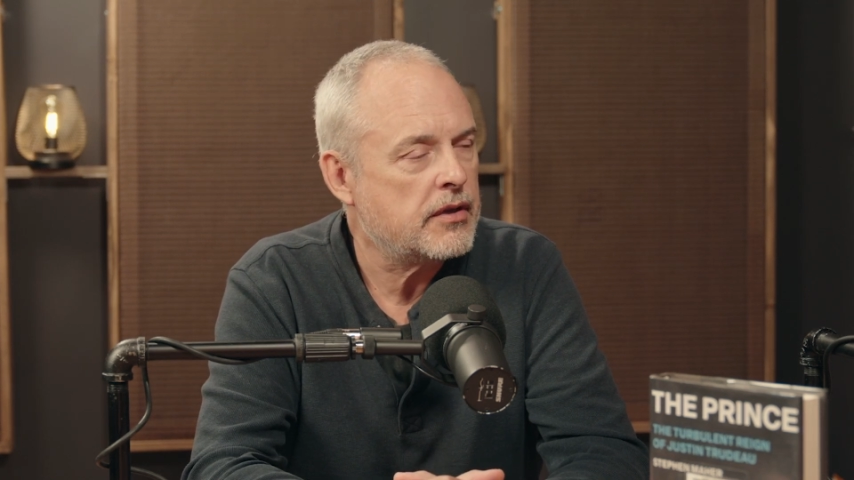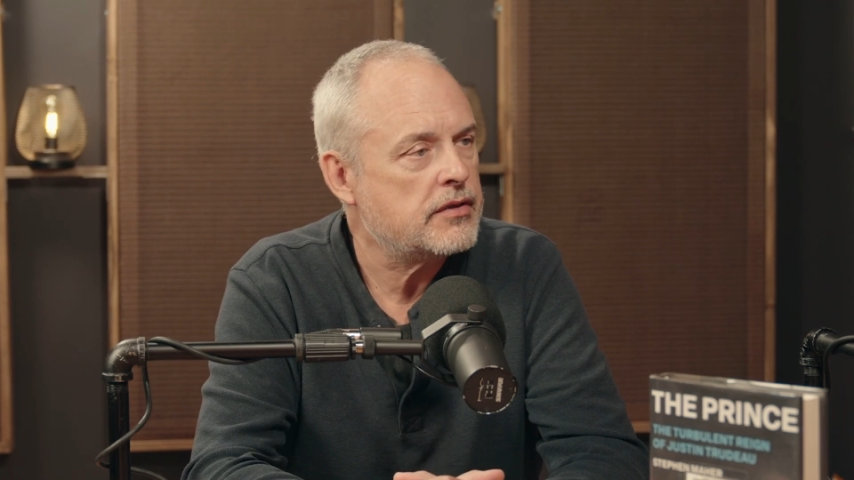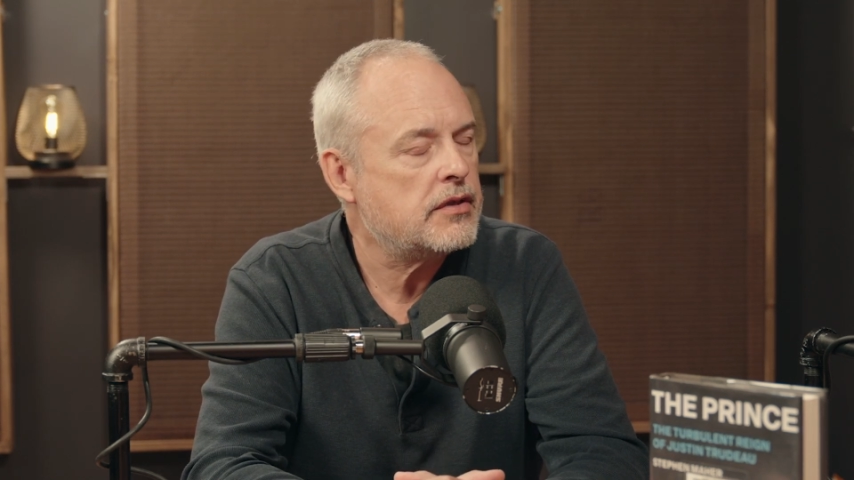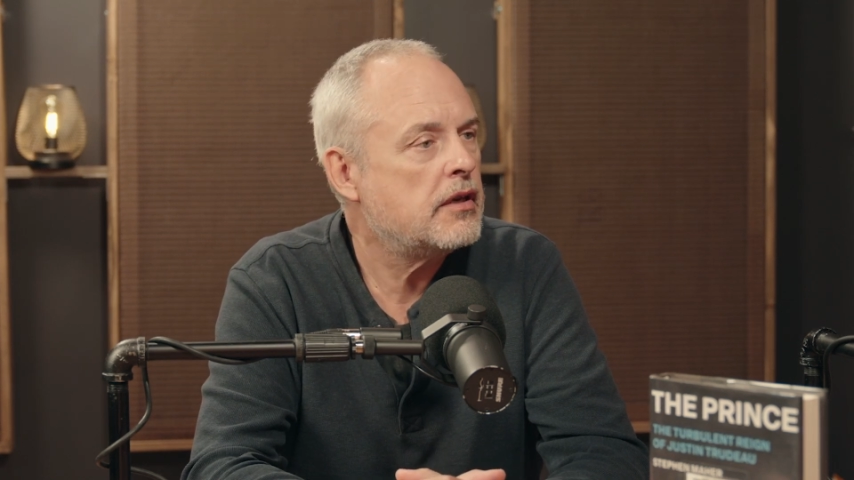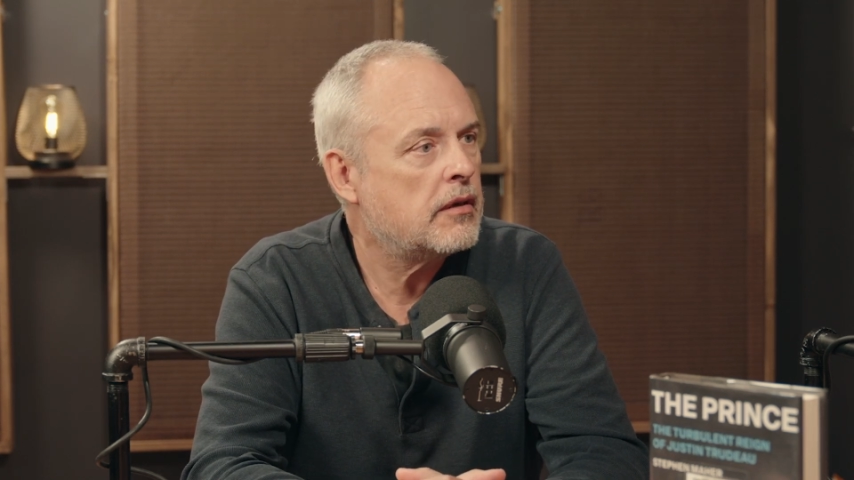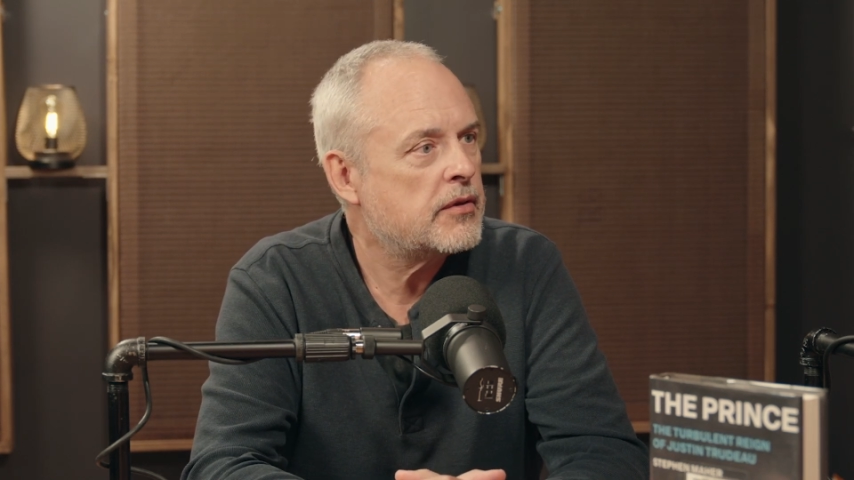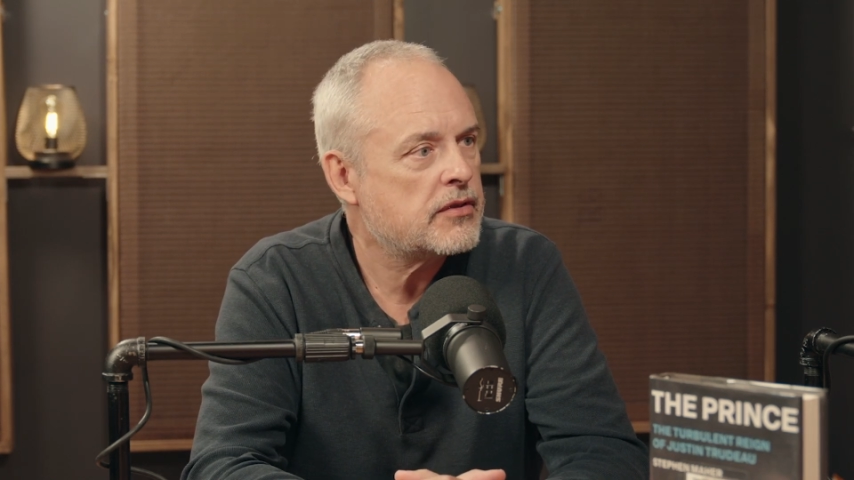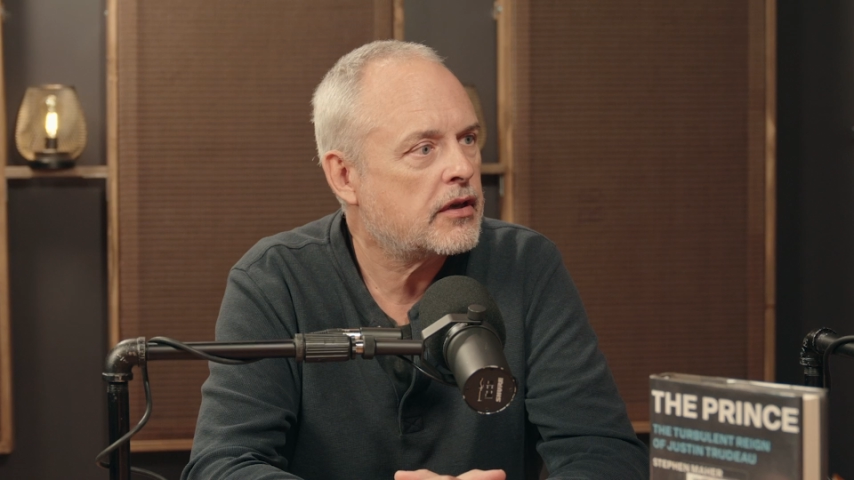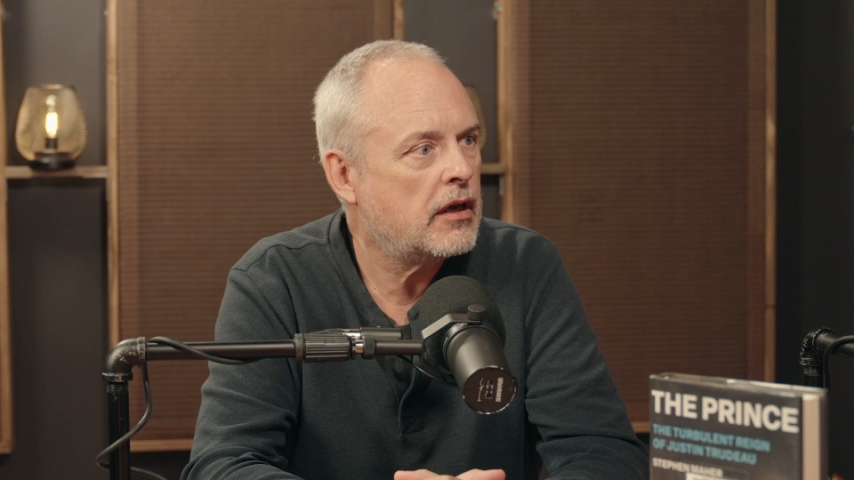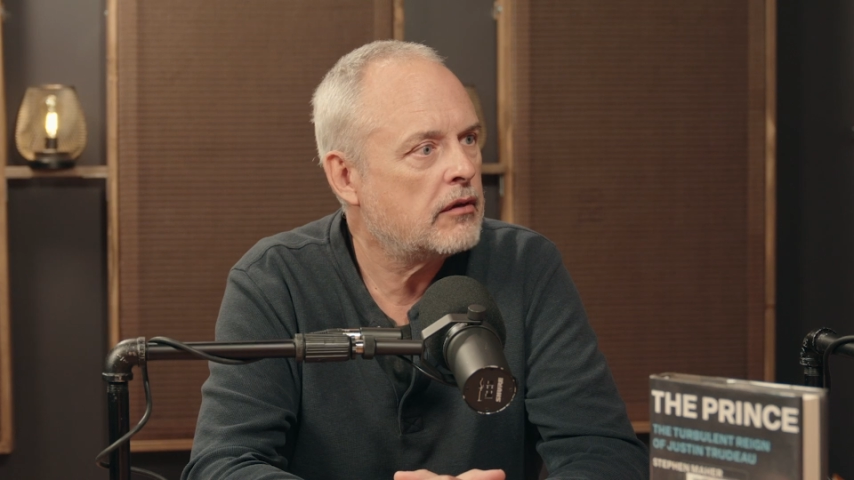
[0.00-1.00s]
They see him as
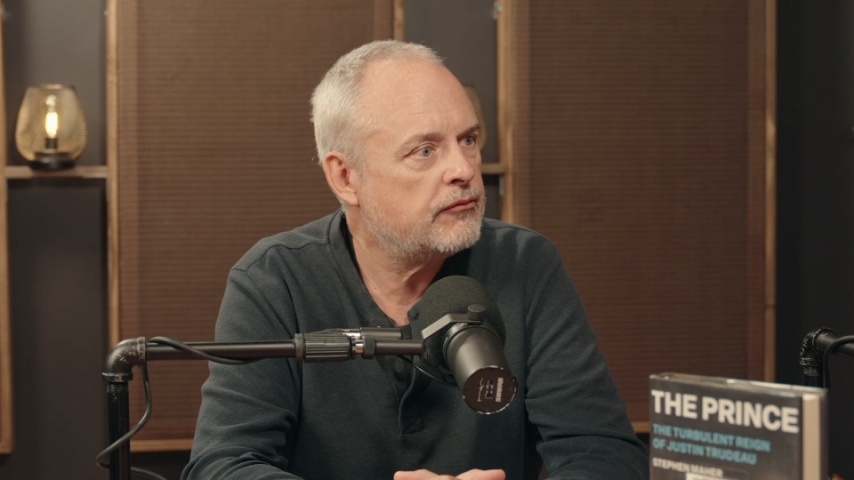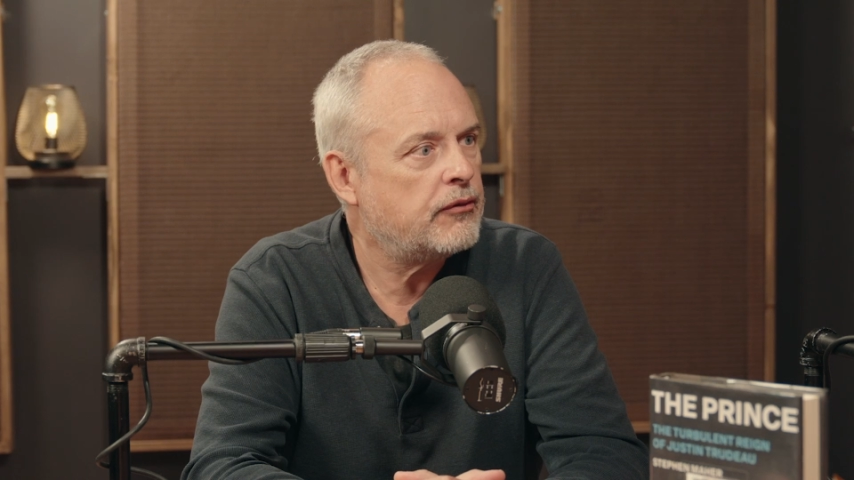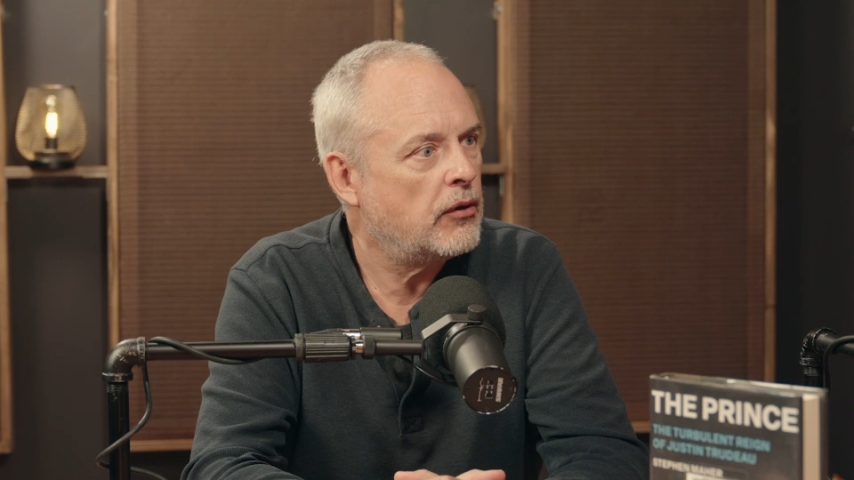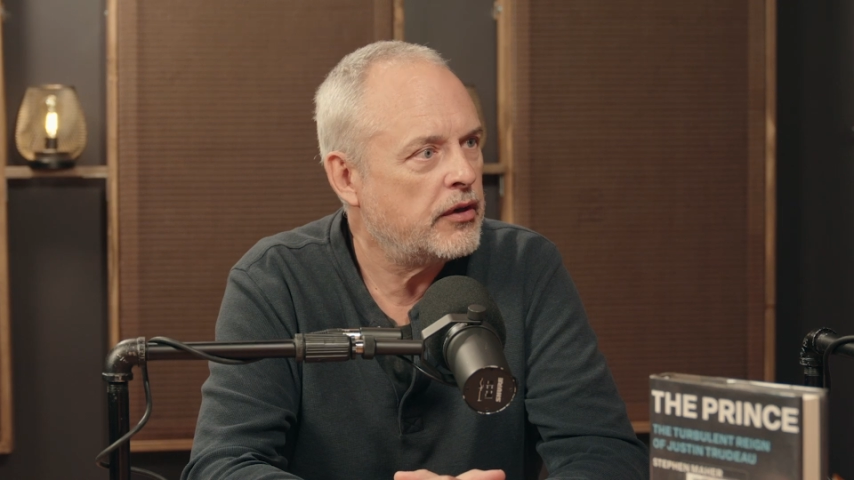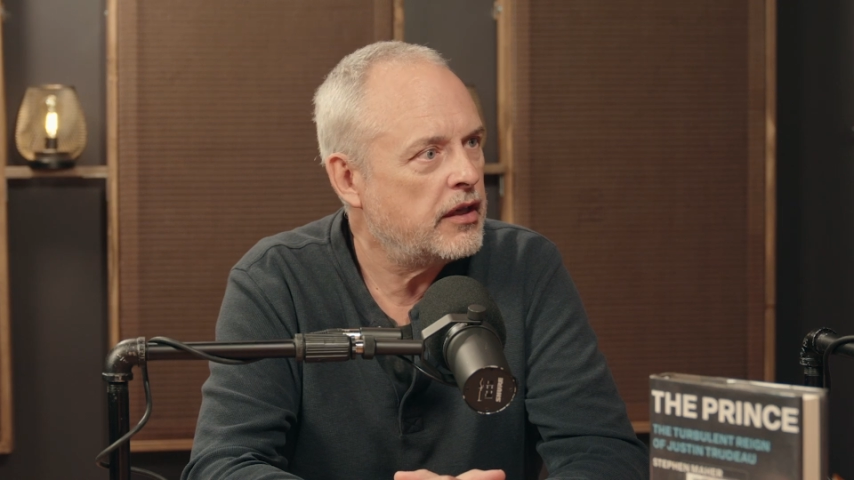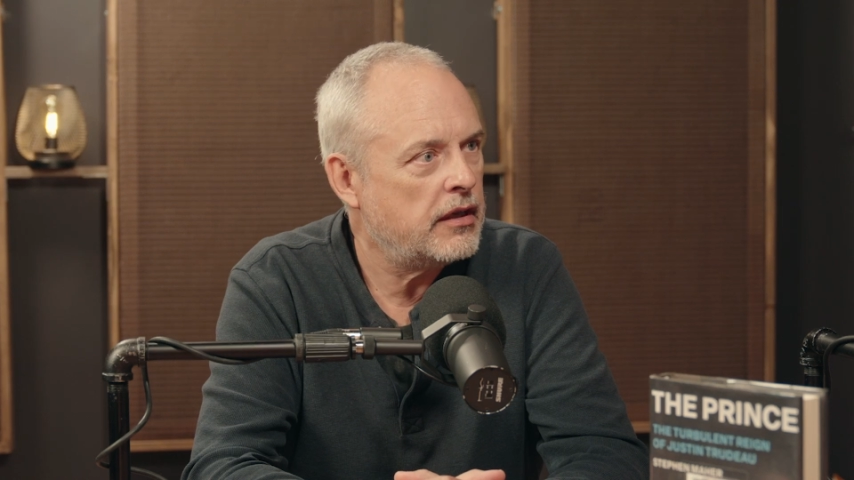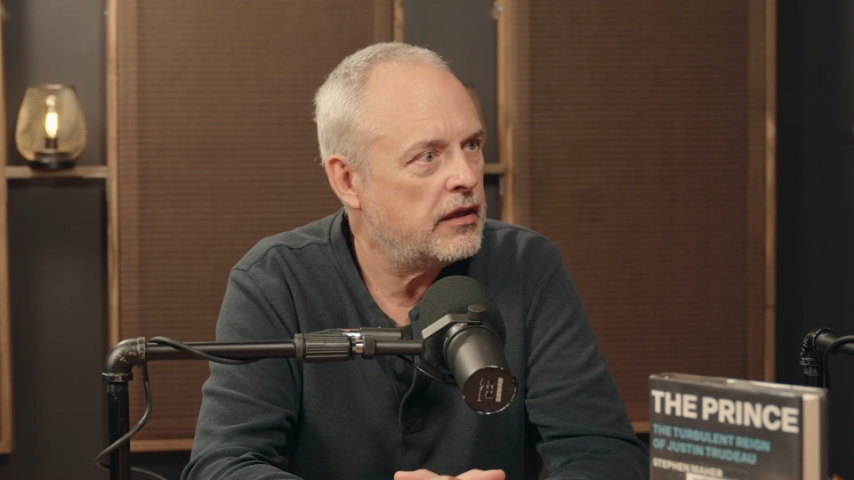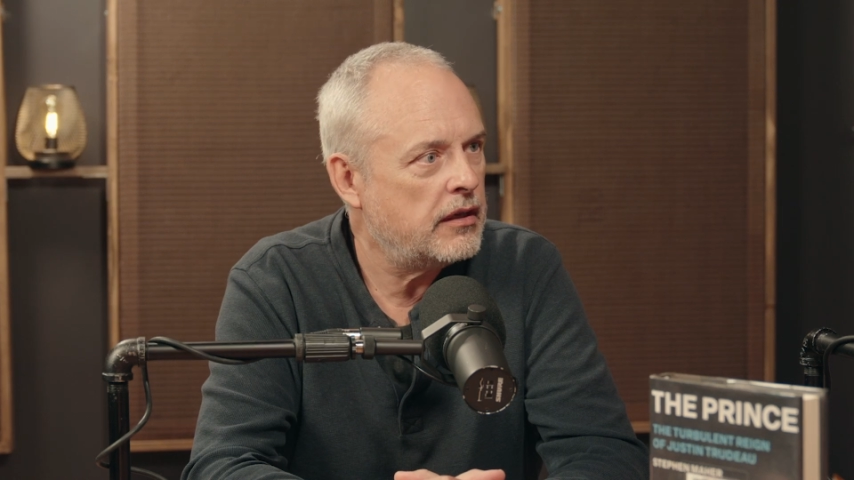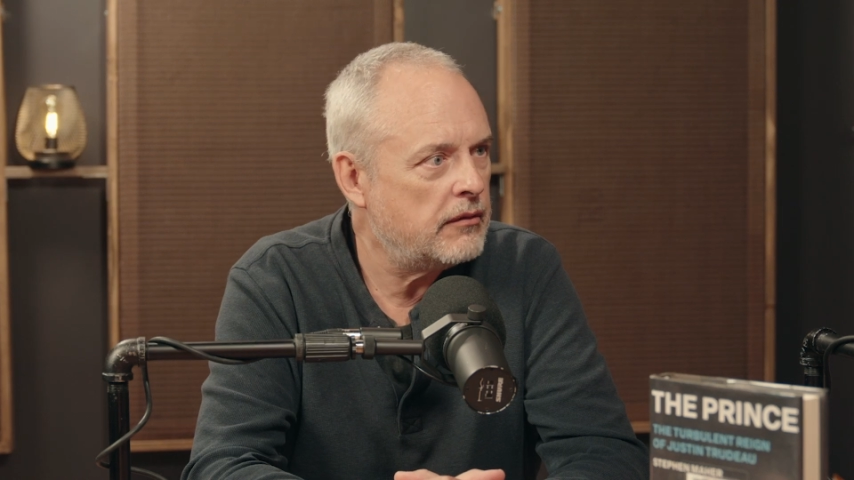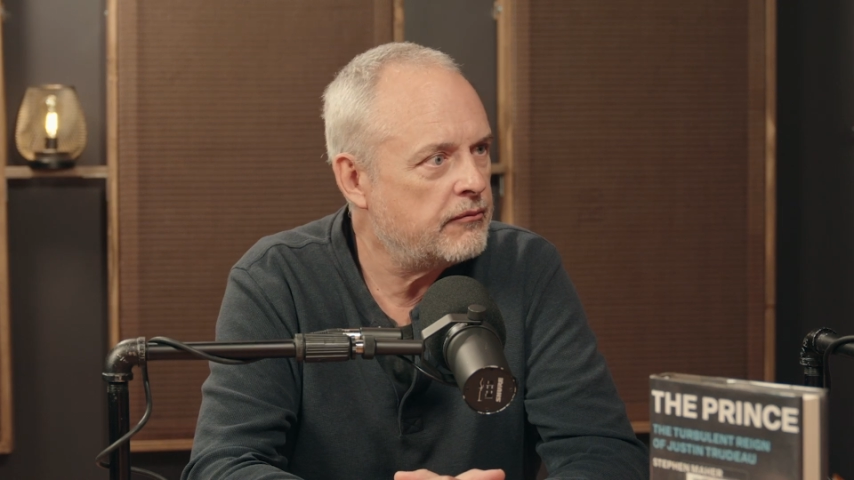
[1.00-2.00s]
a kind of phony,